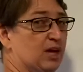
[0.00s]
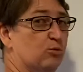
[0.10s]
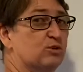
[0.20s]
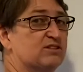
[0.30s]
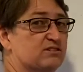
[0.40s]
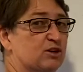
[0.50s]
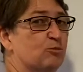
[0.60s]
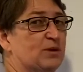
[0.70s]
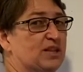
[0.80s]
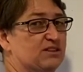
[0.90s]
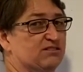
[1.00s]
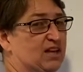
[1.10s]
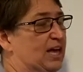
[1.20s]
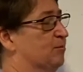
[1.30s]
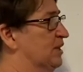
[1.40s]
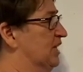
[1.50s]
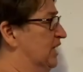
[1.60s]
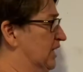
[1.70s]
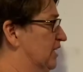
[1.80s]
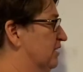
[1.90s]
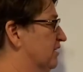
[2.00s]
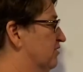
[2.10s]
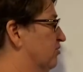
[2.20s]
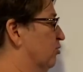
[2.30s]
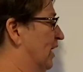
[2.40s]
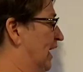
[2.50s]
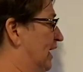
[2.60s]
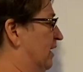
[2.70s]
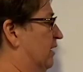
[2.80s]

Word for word: It would still be the same in the end. It's okay.